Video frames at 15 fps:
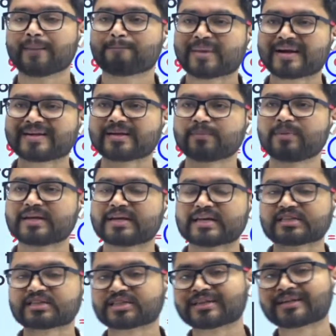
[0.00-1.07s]

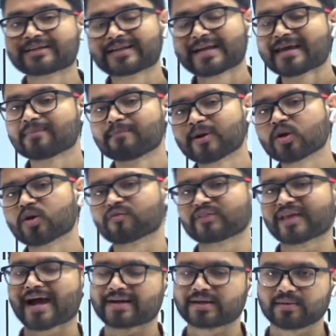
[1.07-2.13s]
multiplication table
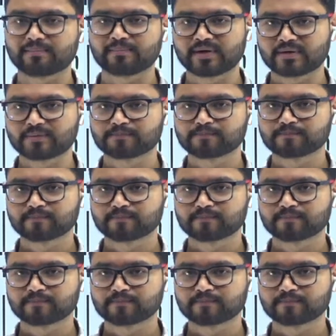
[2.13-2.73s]
of that number